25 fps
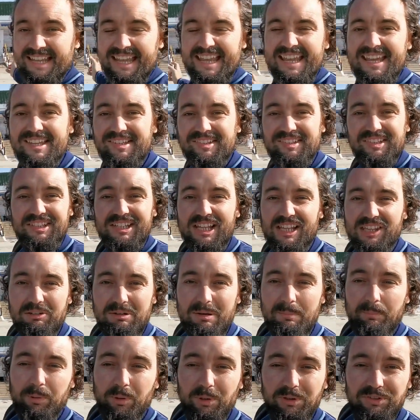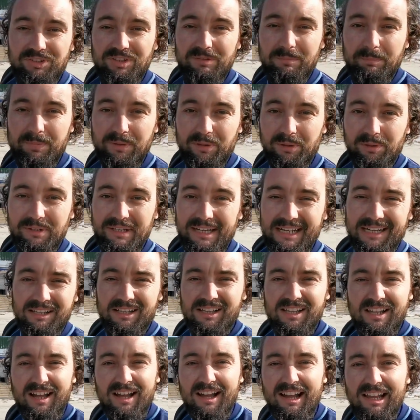Here's another important building.
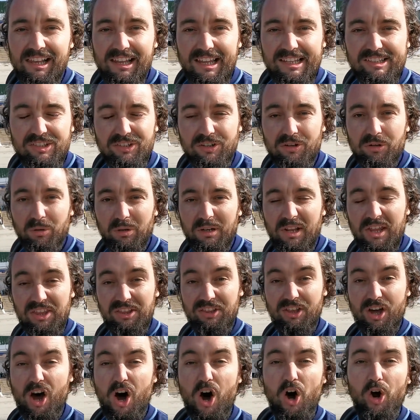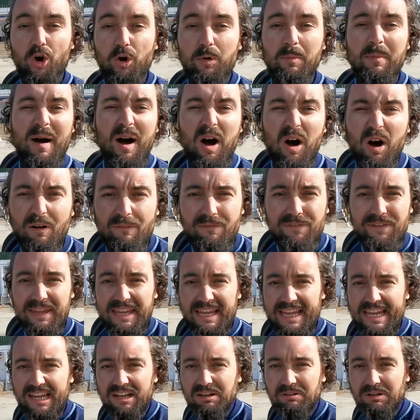I like to call it the home of
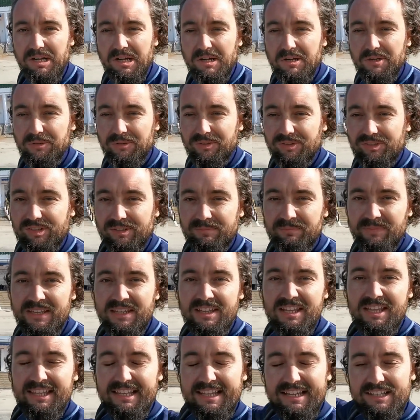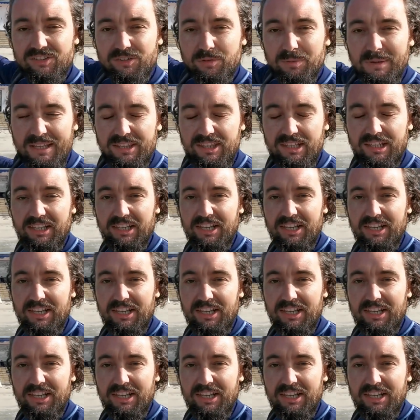heroes. That's where the